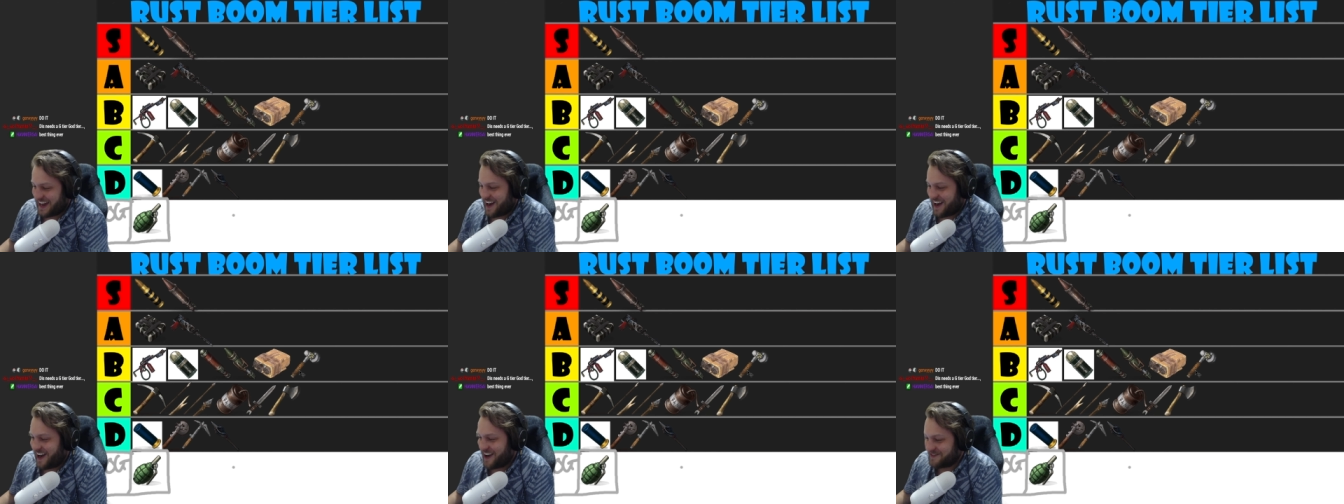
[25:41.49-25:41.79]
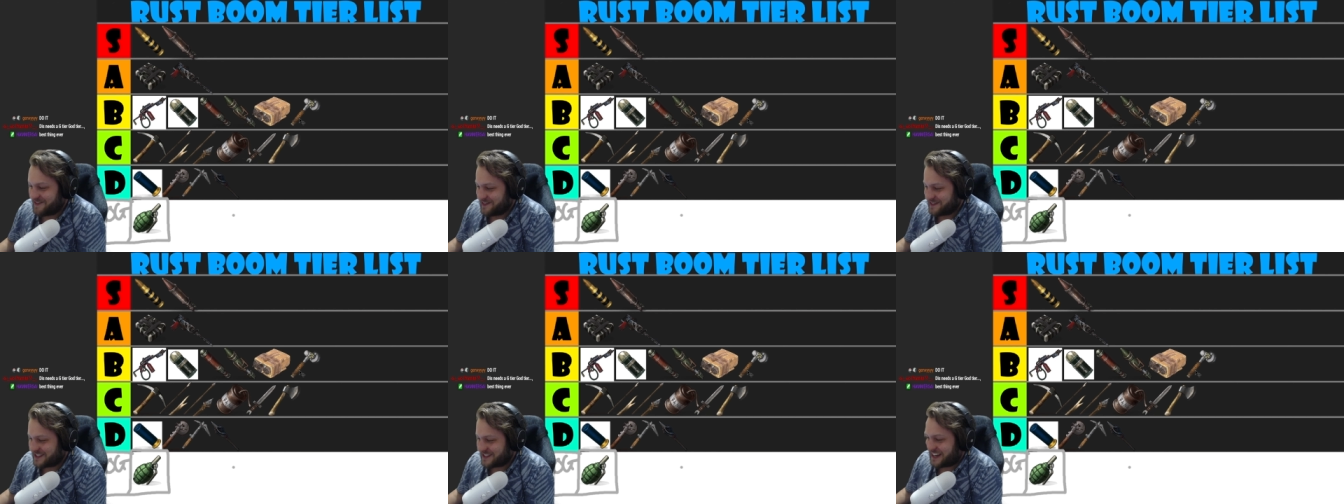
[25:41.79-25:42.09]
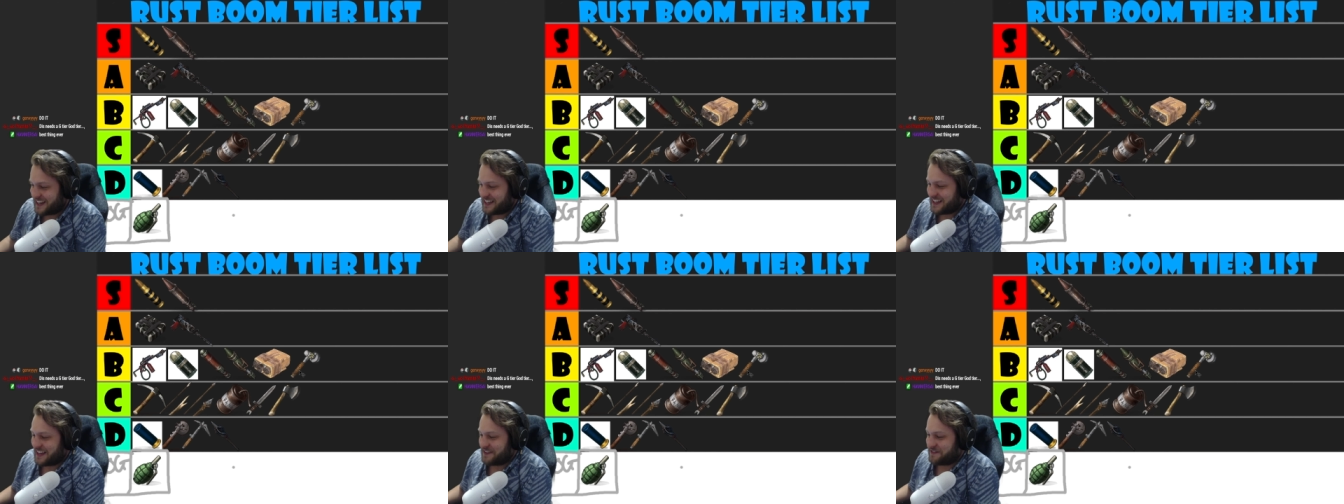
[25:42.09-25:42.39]
I will
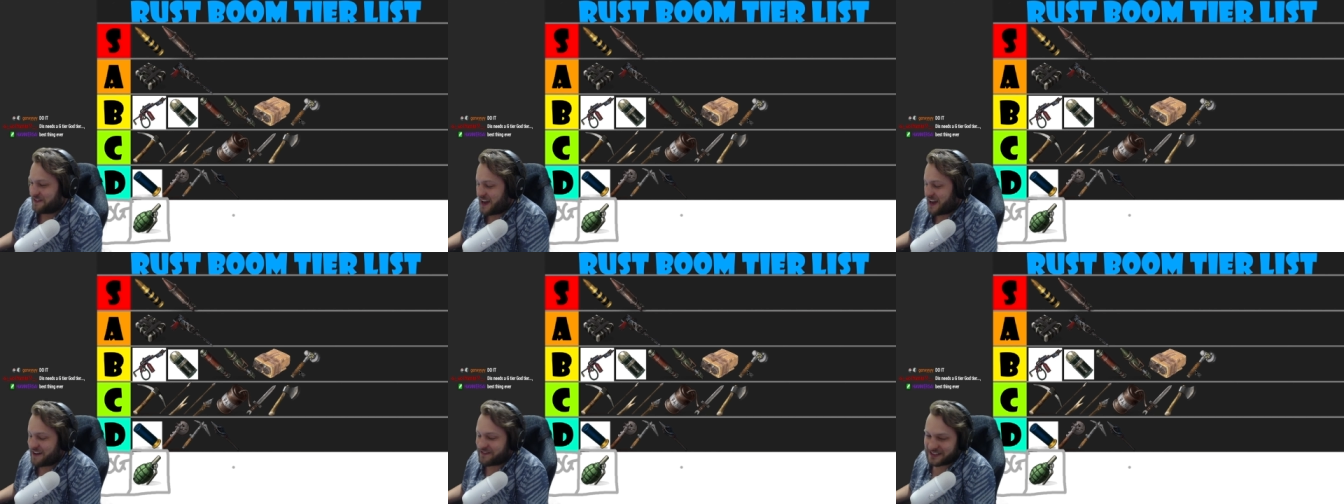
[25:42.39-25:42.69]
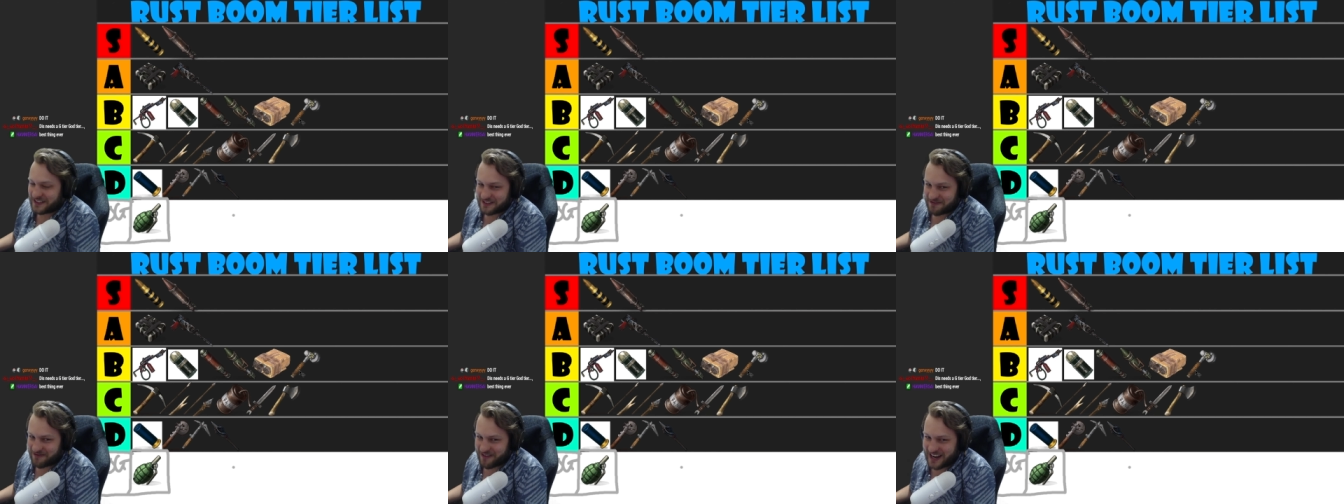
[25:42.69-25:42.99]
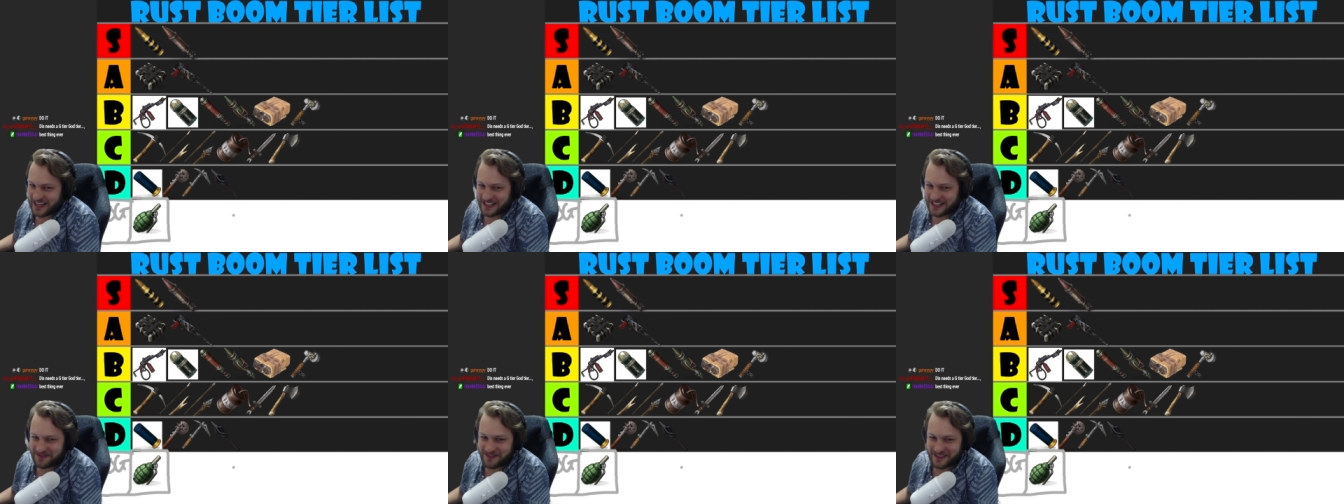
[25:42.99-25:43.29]
say that if you haven't
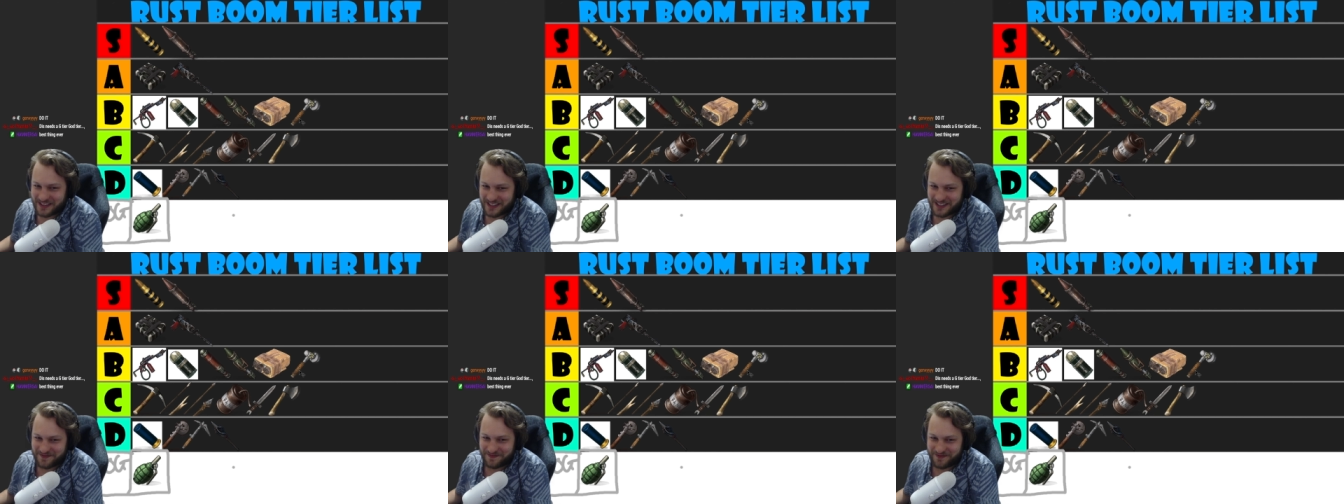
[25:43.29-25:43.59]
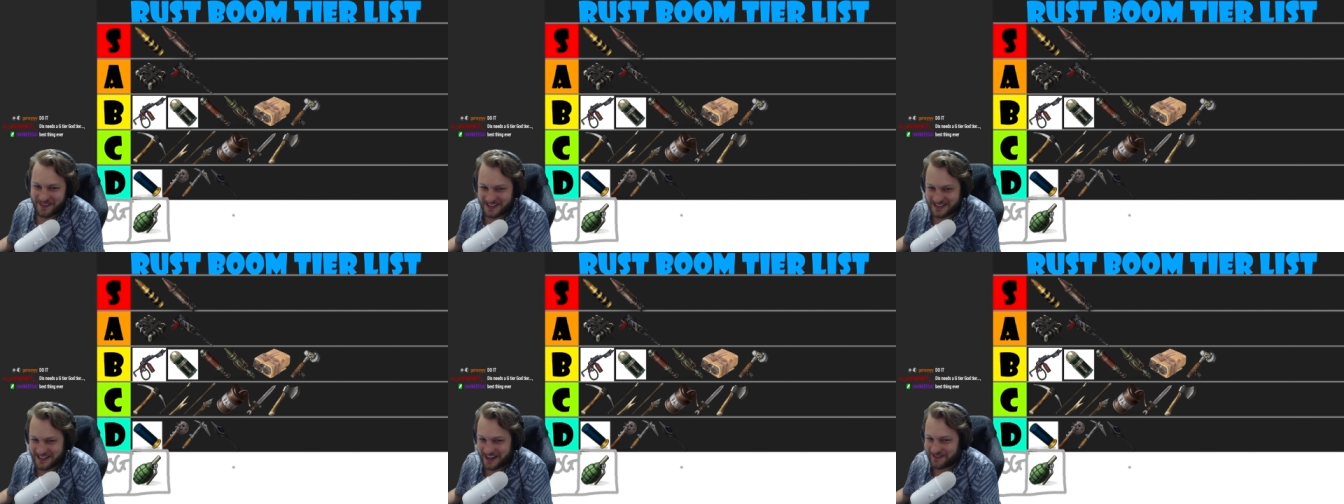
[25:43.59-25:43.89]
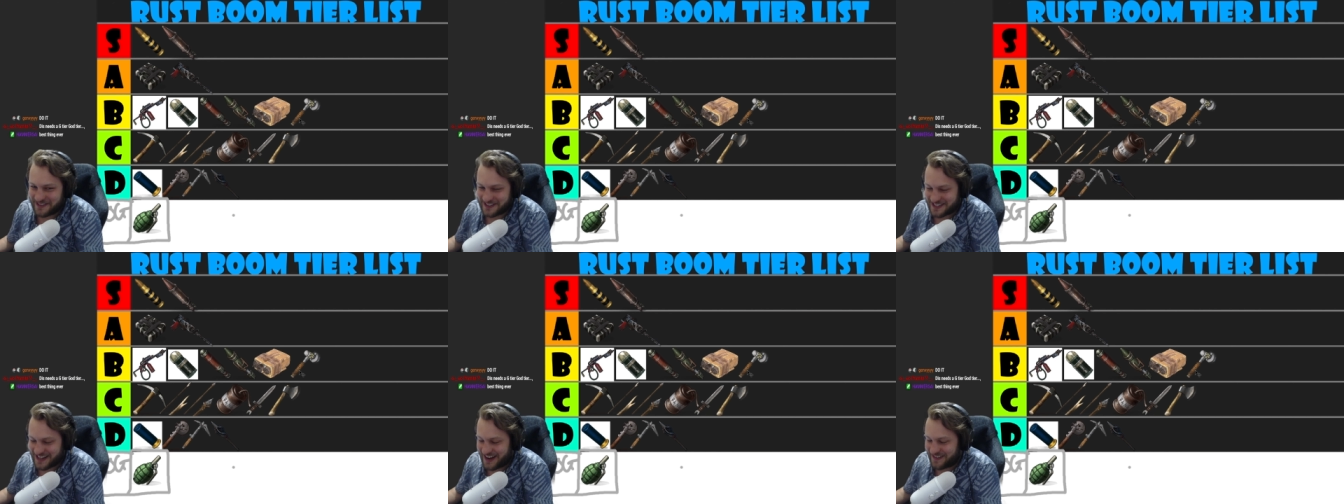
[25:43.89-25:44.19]
raided with a
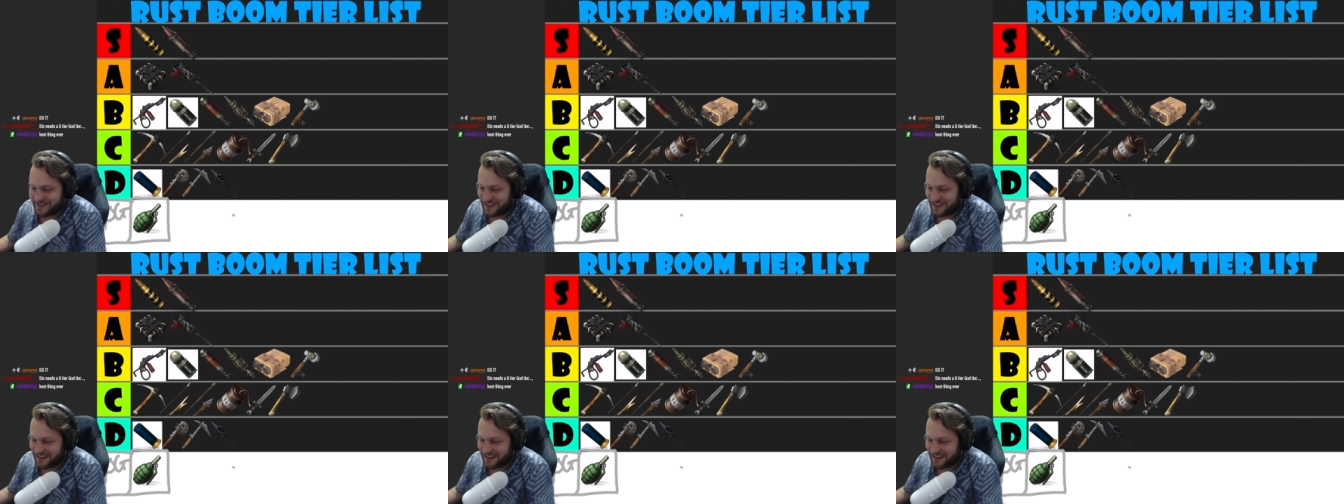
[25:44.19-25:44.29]
salvaged hammer,